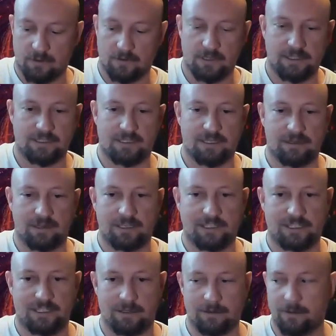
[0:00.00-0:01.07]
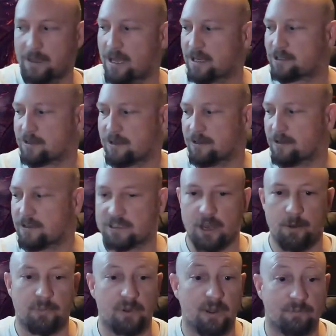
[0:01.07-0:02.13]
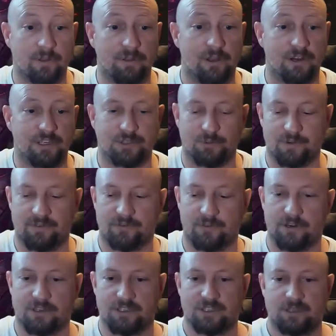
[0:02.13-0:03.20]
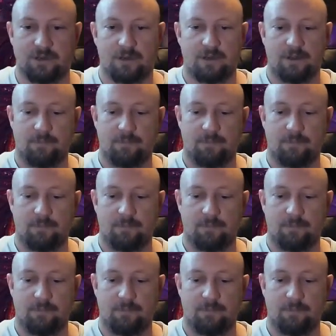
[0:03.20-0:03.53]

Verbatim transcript: Let's let's actually let's open up the large one first.